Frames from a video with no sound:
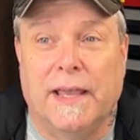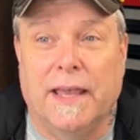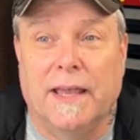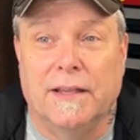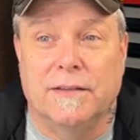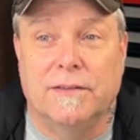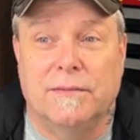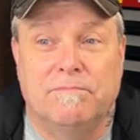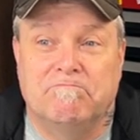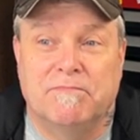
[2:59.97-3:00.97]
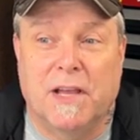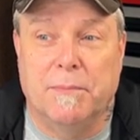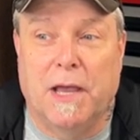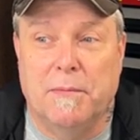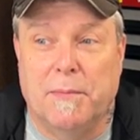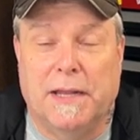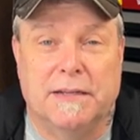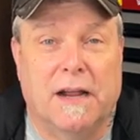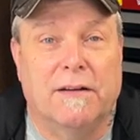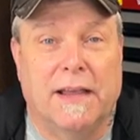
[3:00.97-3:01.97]
and come home about
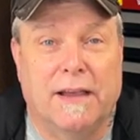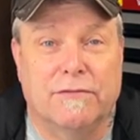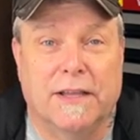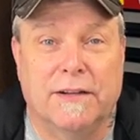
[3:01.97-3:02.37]
an hour and a half